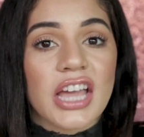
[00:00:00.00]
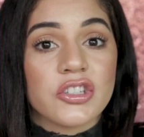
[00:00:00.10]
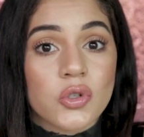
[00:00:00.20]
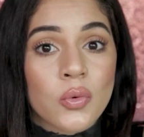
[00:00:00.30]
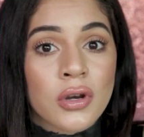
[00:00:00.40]
I
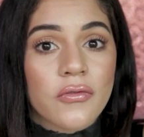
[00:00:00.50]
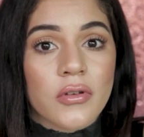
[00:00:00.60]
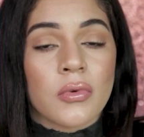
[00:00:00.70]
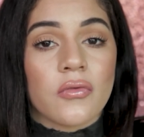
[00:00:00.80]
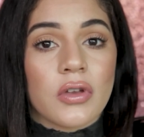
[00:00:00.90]
do wanna
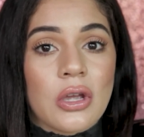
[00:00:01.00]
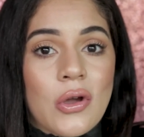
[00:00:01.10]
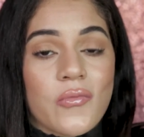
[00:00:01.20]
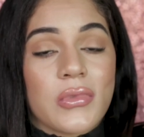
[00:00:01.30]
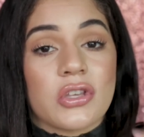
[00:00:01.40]
film a video
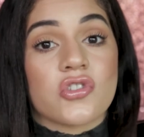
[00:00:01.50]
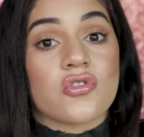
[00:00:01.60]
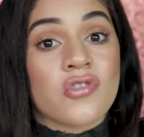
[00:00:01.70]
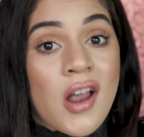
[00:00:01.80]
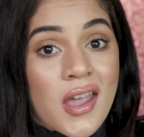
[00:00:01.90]
of me
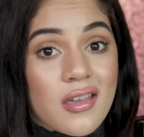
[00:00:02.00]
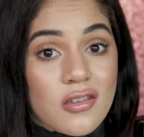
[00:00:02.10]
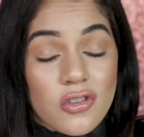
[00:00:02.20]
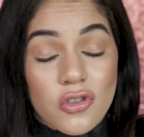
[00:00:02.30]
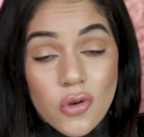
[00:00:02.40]

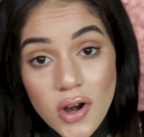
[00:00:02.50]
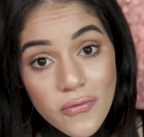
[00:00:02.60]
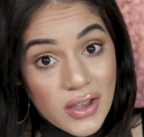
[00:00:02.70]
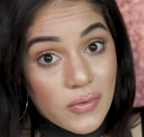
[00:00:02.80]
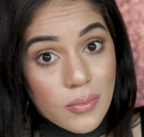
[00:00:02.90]
trying your
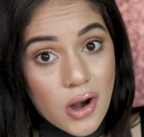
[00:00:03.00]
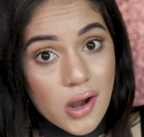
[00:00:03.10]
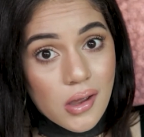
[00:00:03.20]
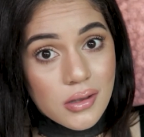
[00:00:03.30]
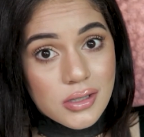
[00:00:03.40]
favorite
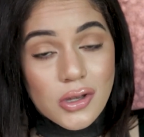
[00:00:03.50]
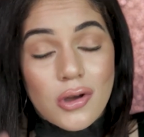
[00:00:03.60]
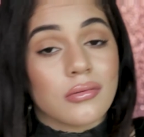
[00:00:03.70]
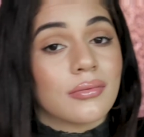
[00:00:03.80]
products. So